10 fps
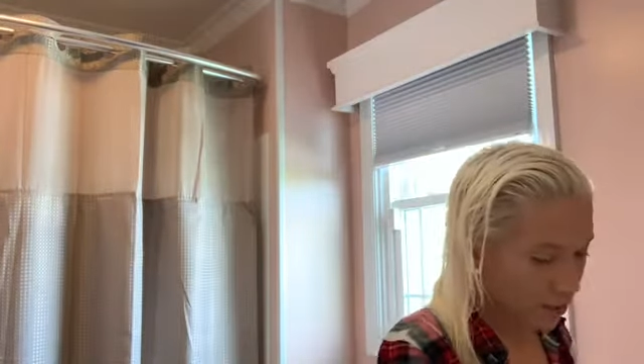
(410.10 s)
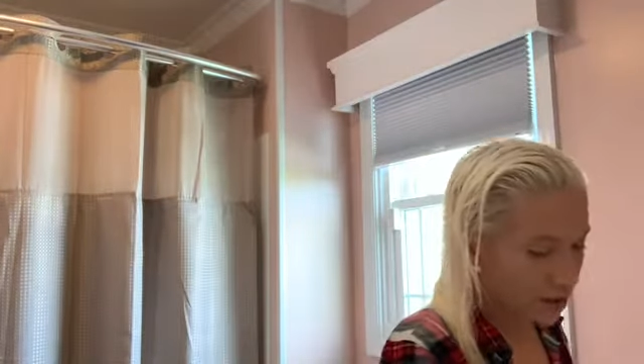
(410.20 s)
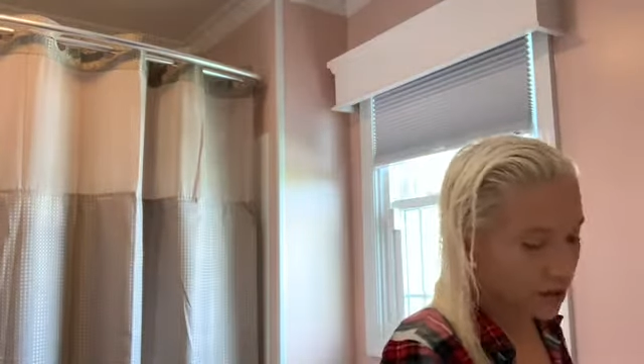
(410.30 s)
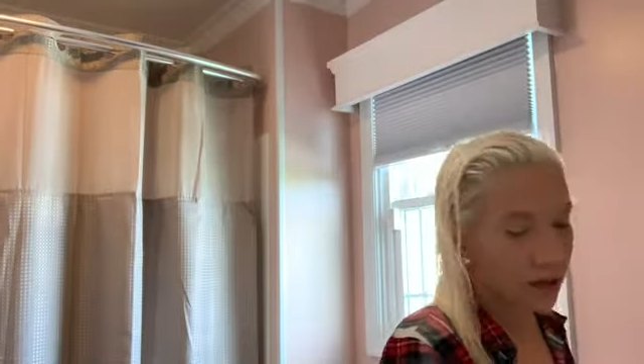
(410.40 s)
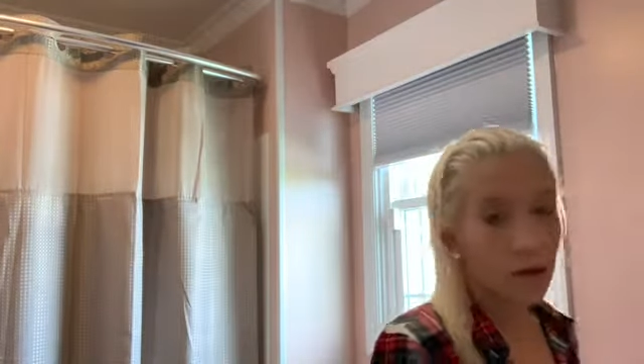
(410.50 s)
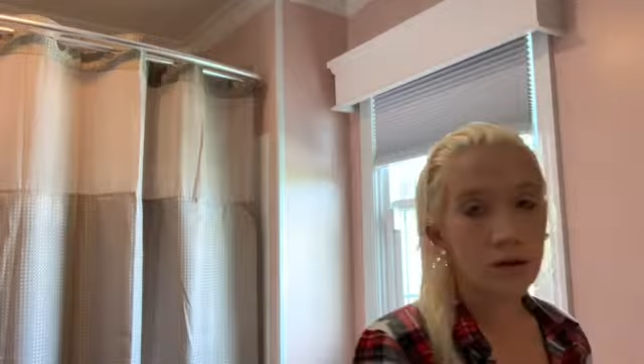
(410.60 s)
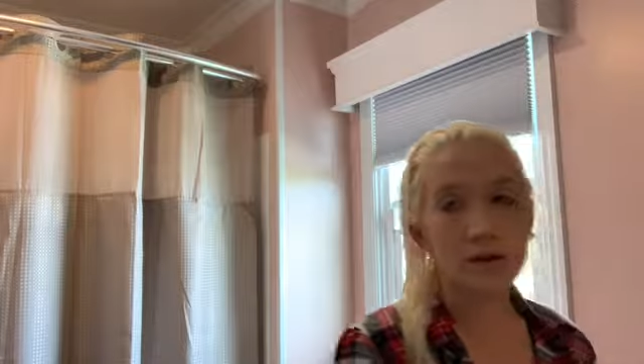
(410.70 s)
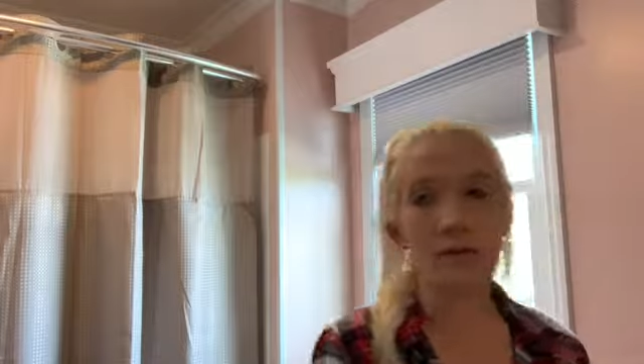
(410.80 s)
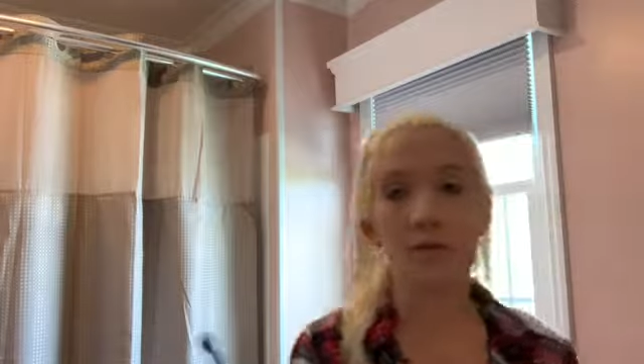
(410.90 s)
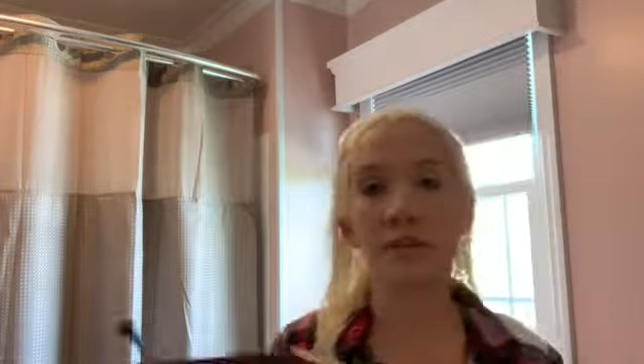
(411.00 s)
with the
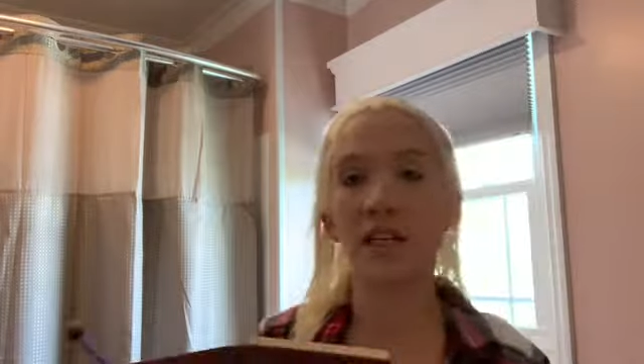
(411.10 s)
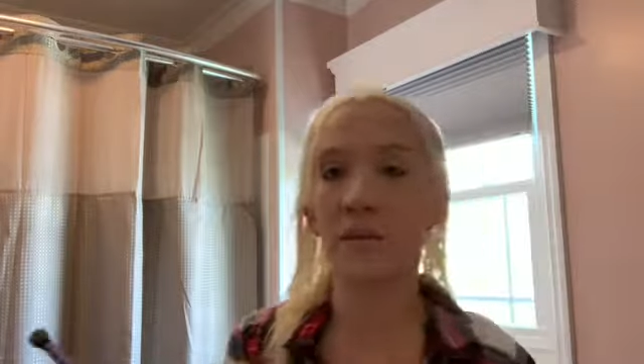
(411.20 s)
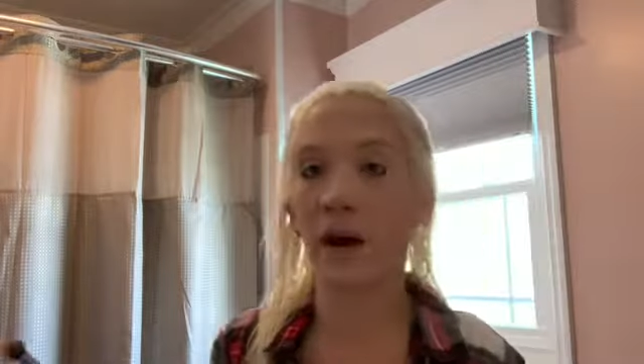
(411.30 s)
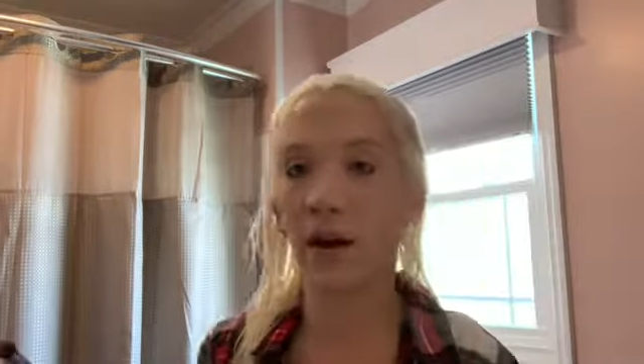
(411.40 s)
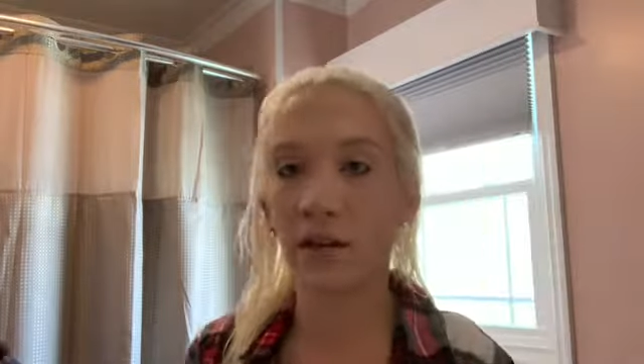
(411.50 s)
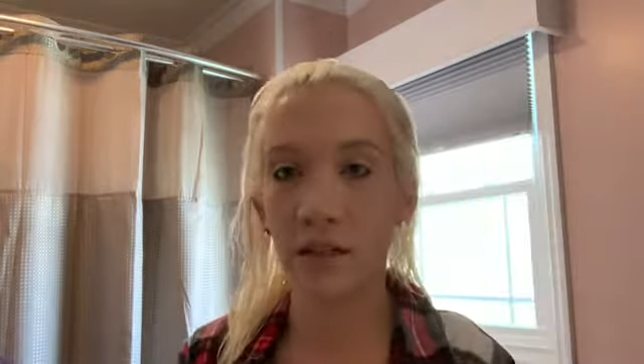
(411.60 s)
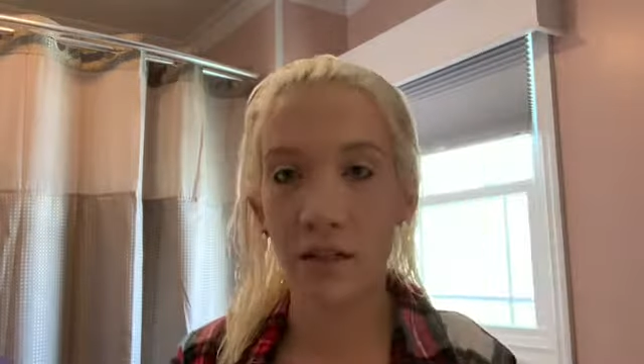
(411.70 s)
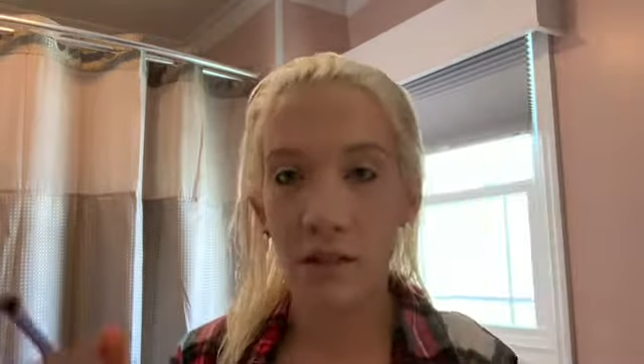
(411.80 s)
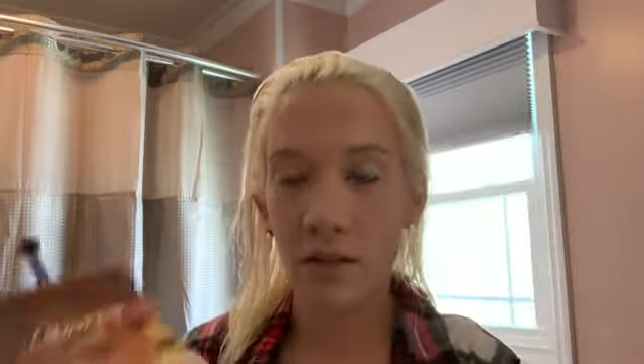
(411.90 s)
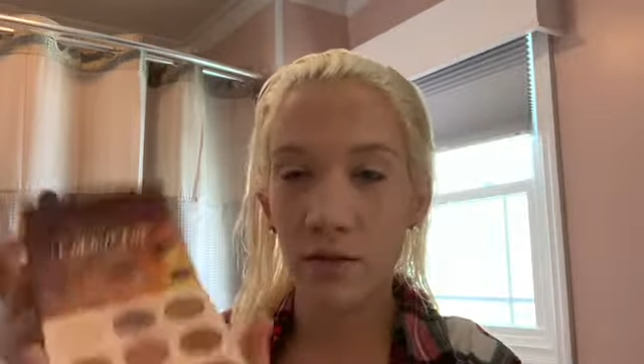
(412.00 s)
color from the same palette,
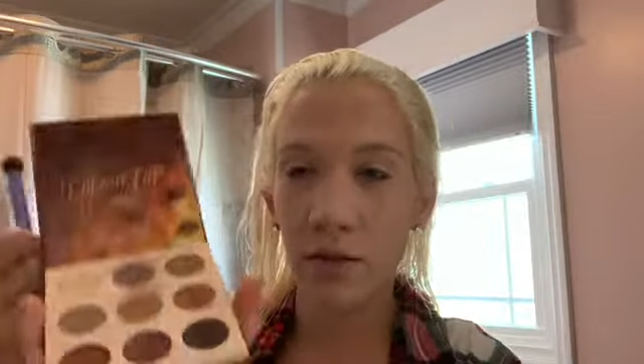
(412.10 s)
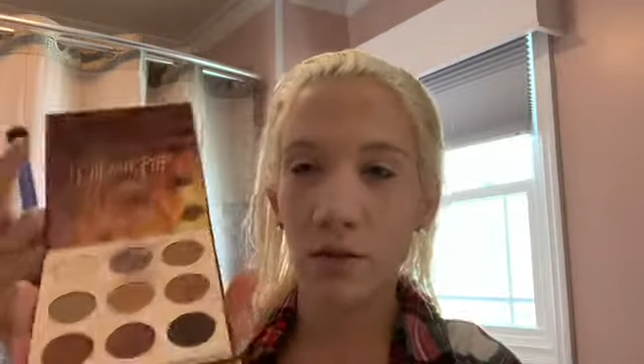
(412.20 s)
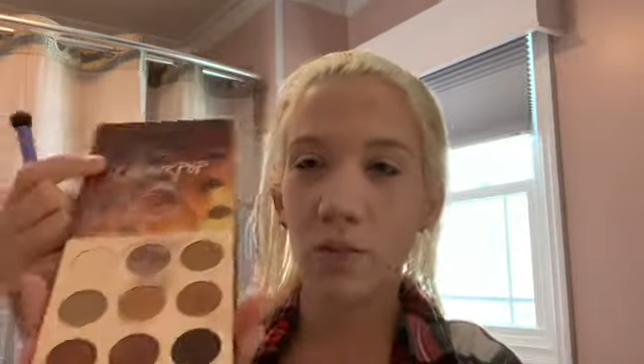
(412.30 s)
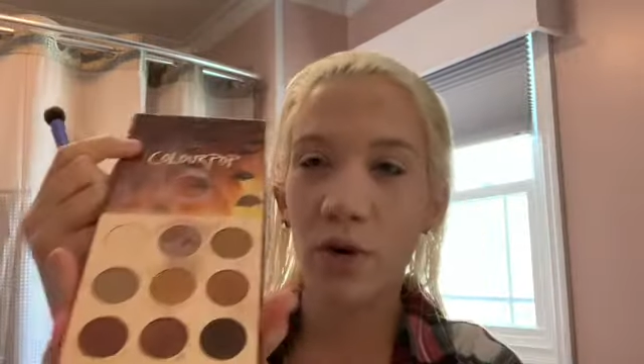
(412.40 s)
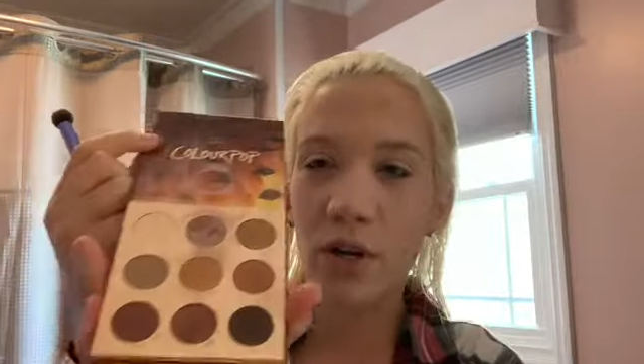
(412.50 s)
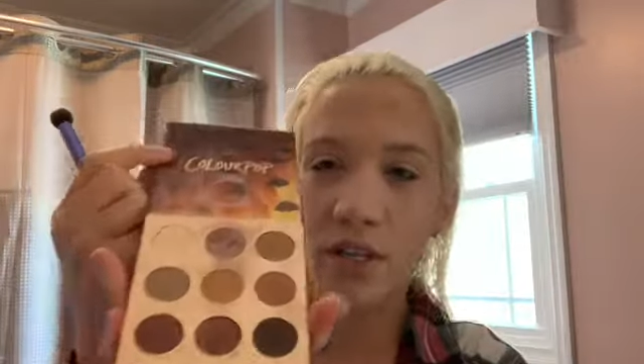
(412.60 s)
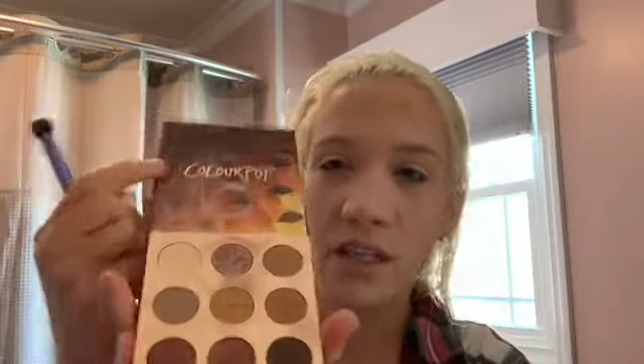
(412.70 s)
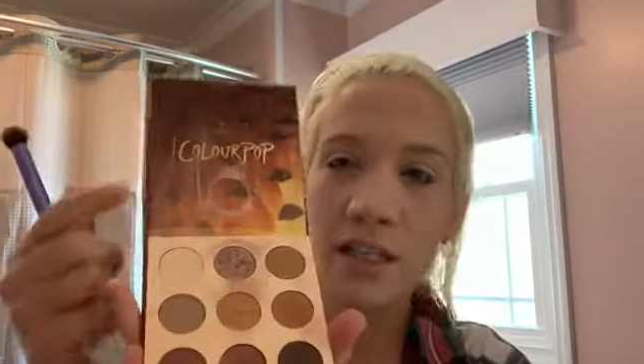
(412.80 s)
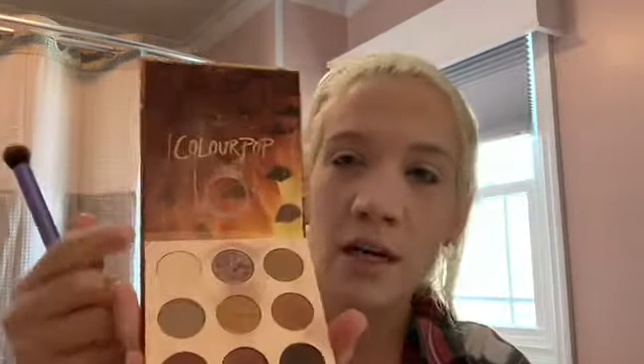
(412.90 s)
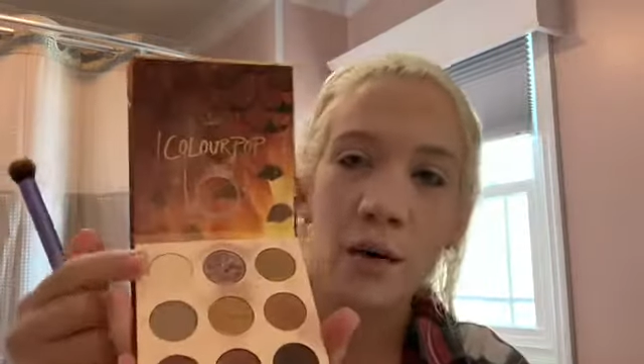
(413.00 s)
Little
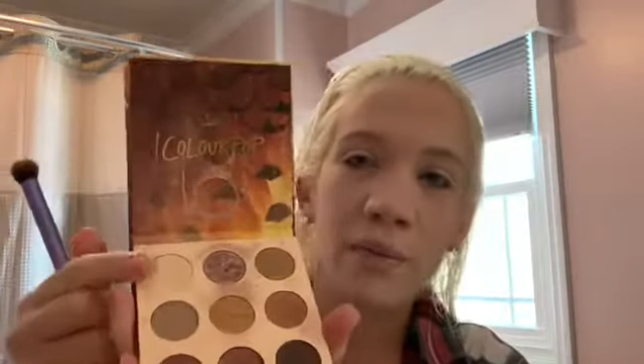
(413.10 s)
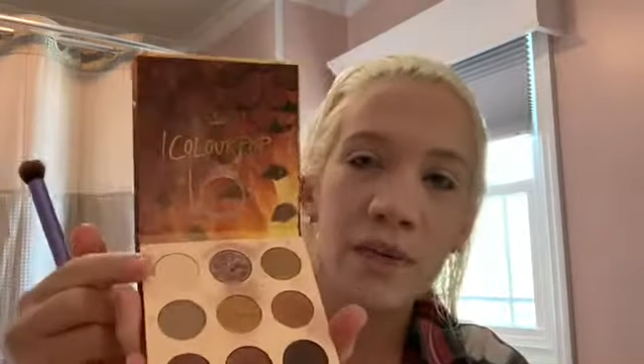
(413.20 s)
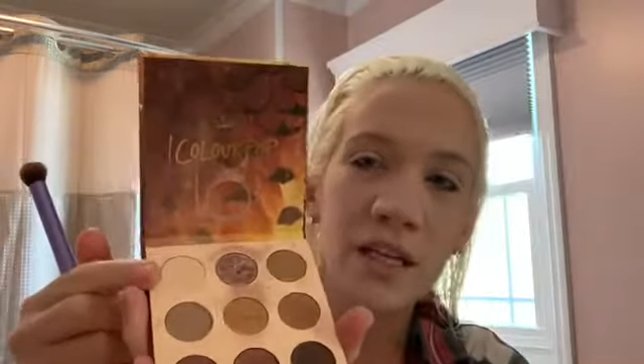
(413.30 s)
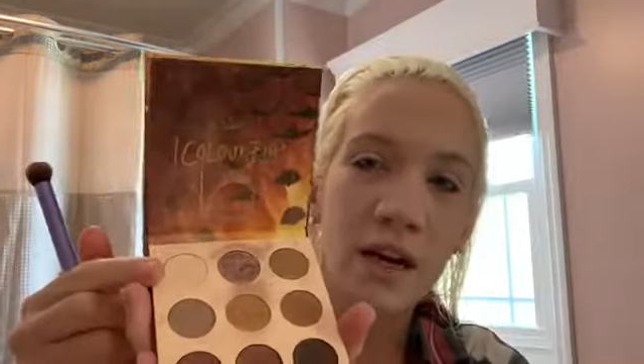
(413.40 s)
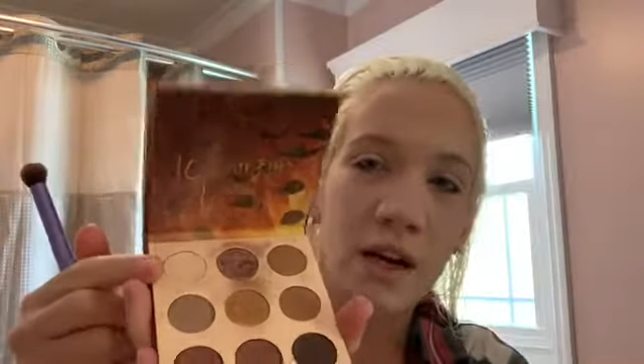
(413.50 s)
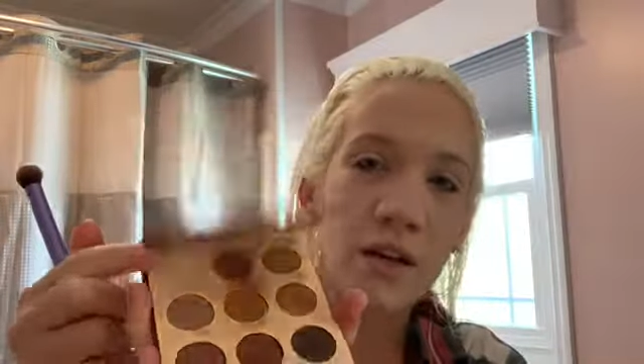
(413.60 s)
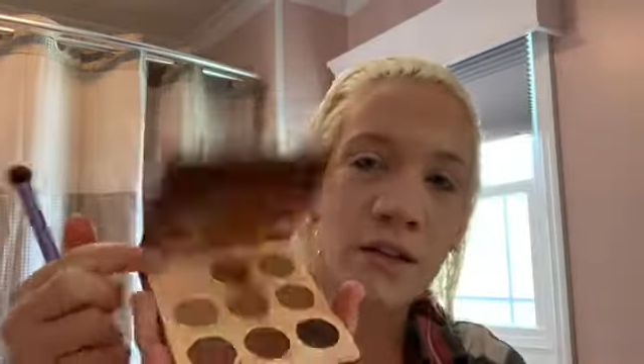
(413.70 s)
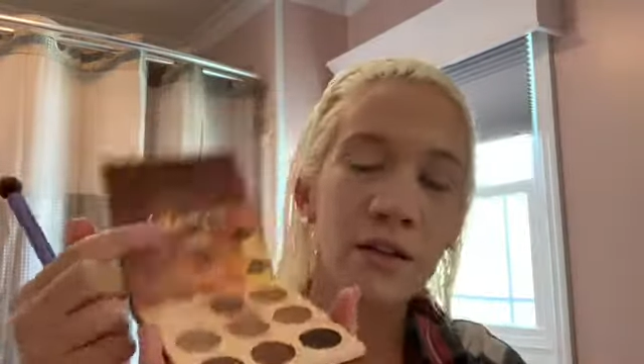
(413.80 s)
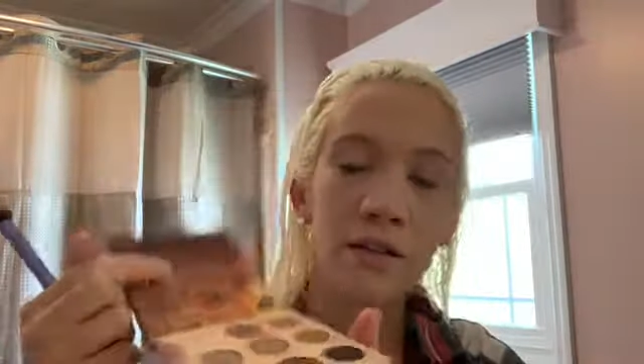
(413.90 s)
Birdie, up here.